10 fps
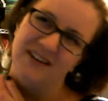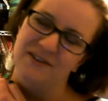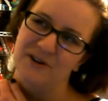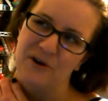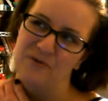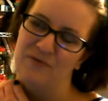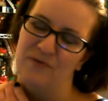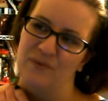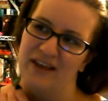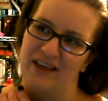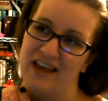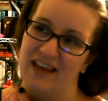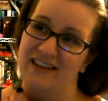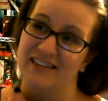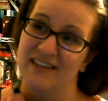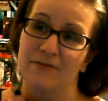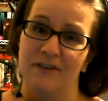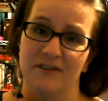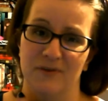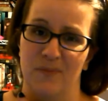don't know if like
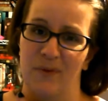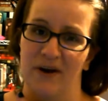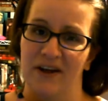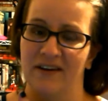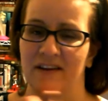indifference, but